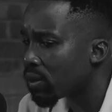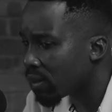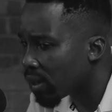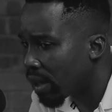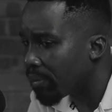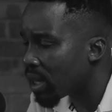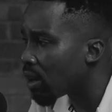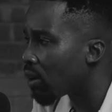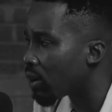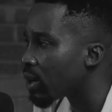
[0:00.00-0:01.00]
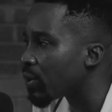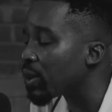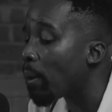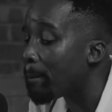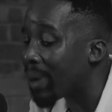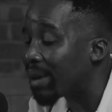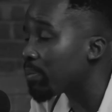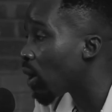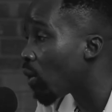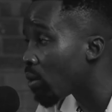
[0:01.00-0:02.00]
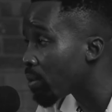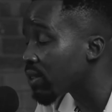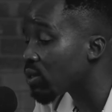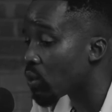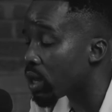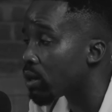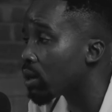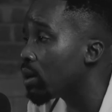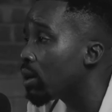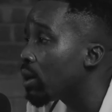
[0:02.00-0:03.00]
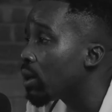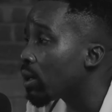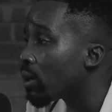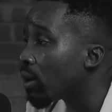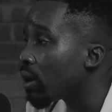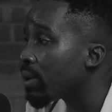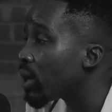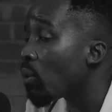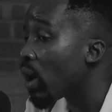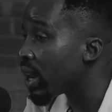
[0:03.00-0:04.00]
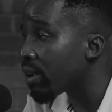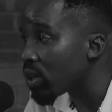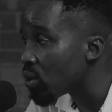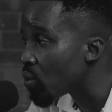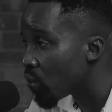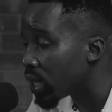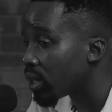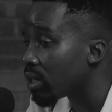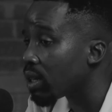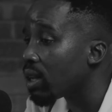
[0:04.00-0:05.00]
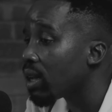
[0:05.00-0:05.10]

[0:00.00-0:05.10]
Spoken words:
you see something that agreed with, but by all means read. You know what I mean? Whatever you read,